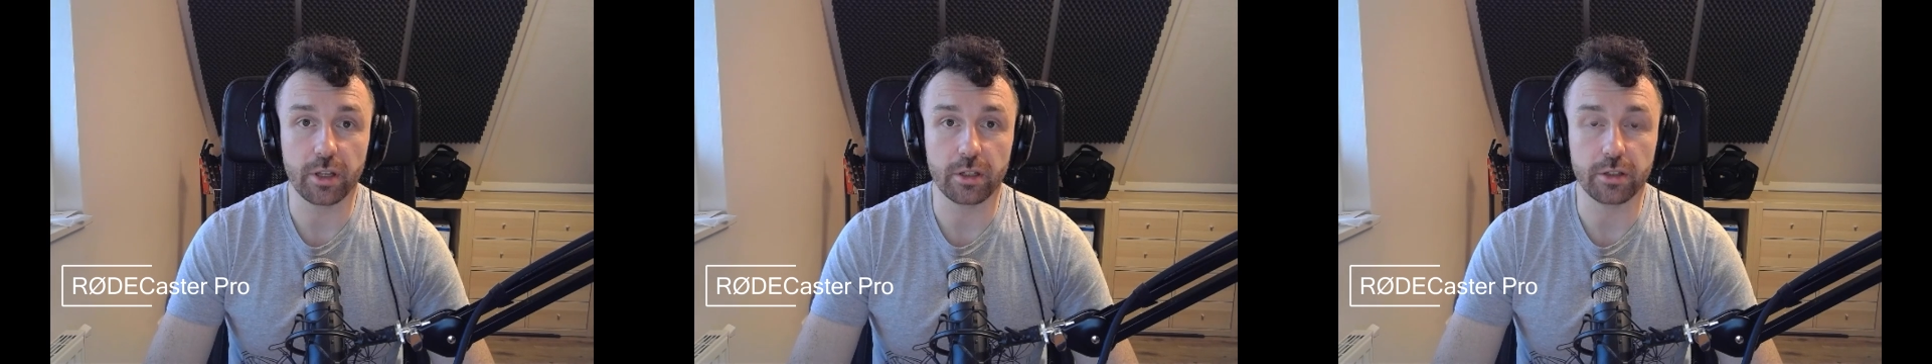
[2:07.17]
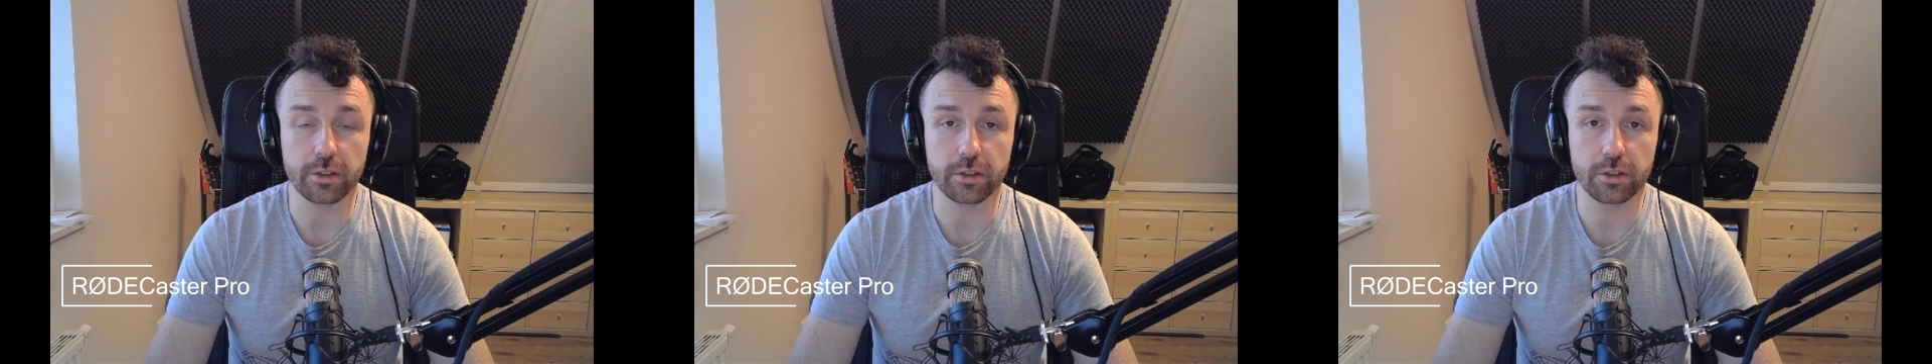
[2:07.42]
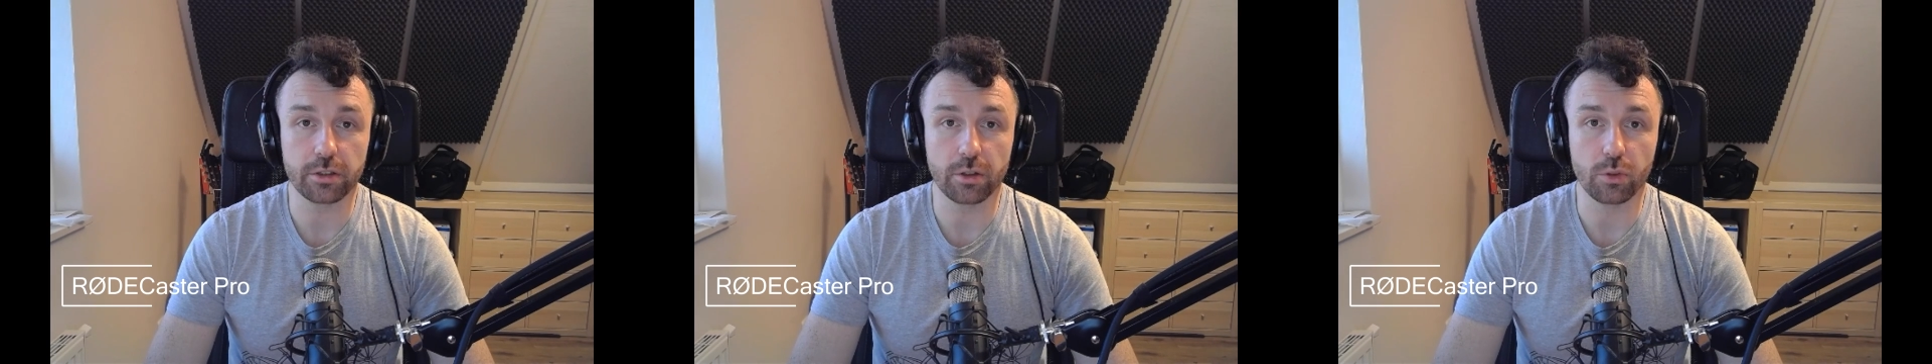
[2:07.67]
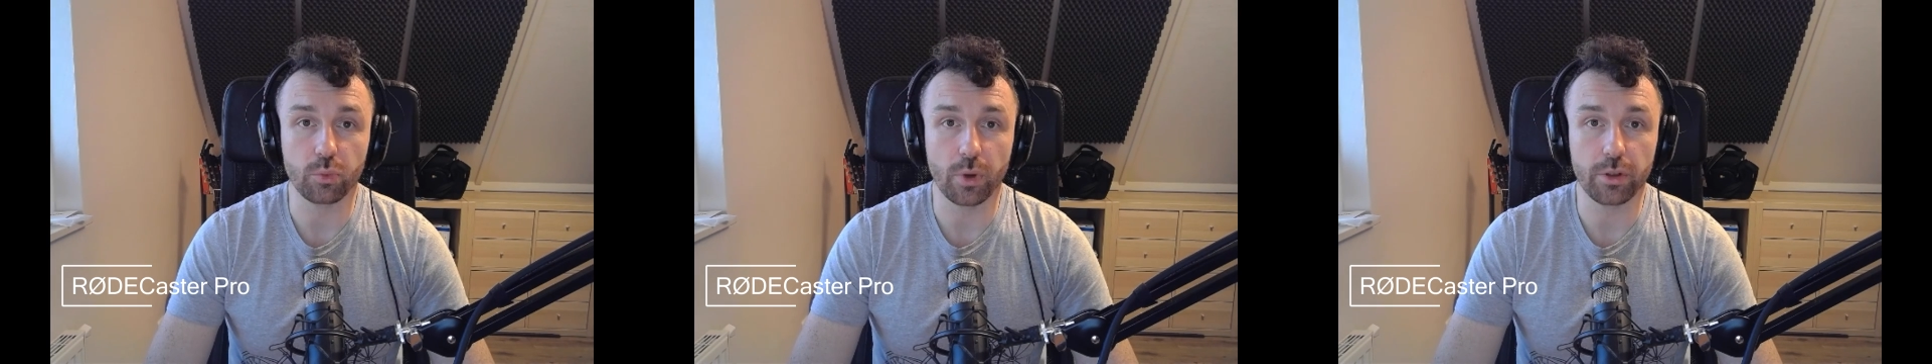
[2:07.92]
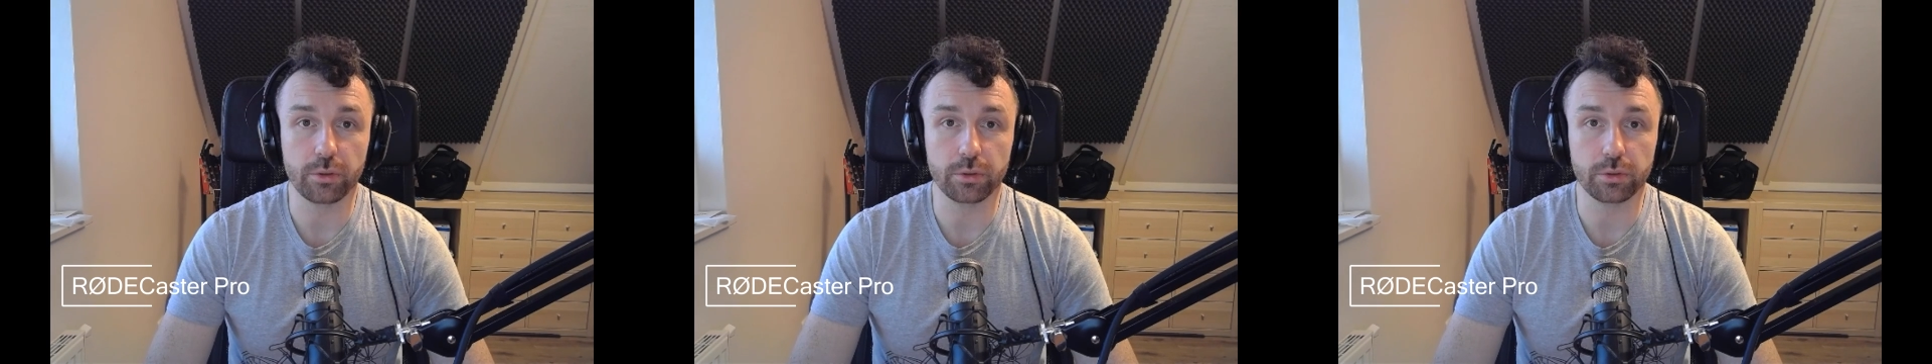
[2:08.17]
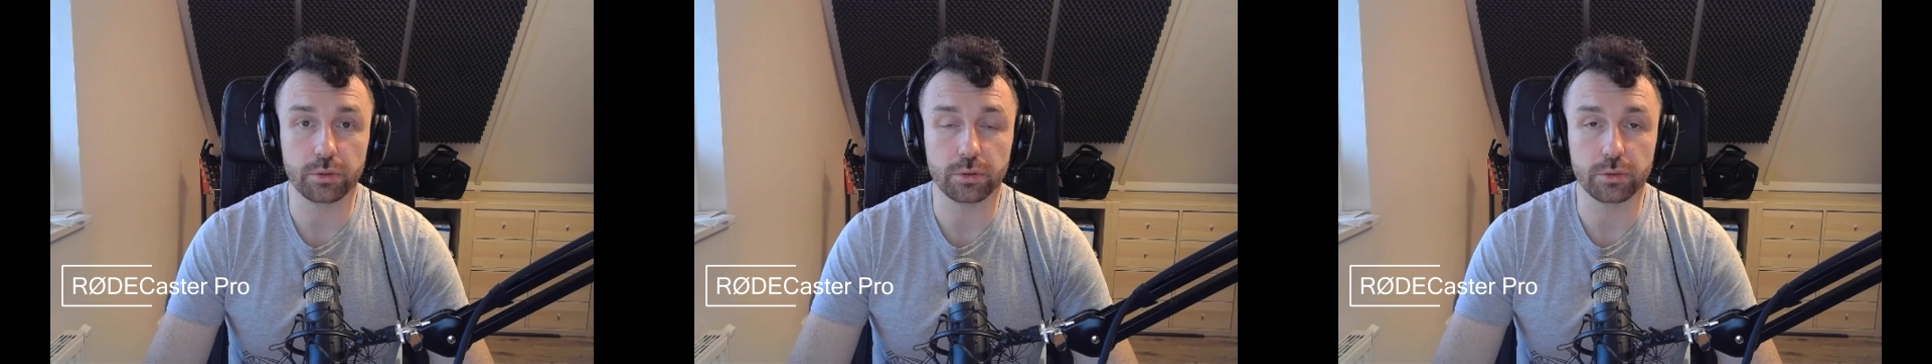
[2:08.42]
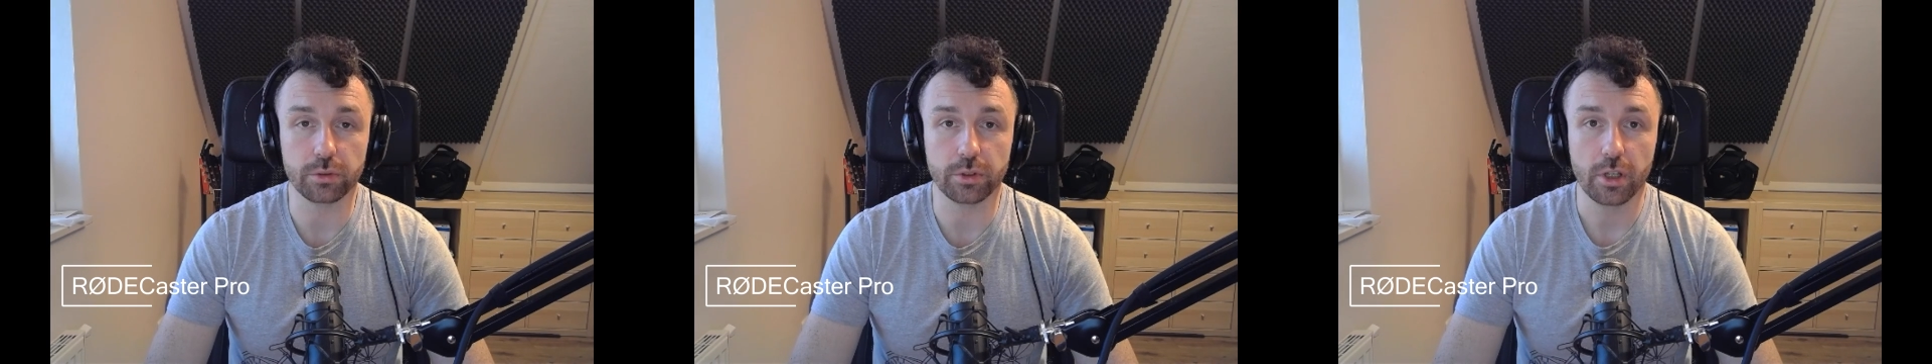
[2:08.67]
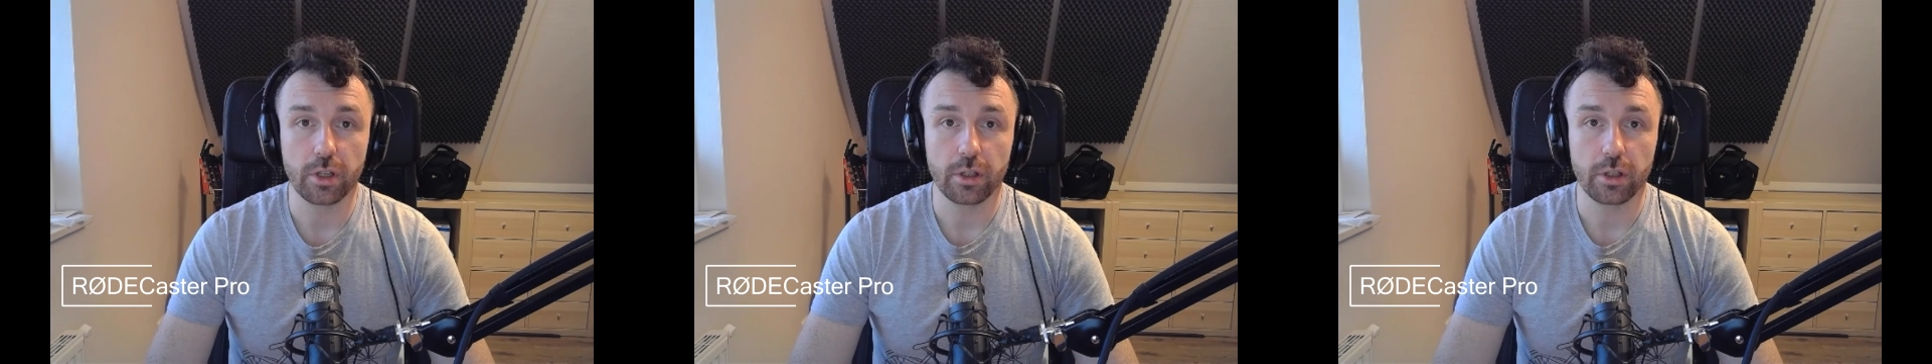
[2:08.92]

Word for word: any decision on whether you should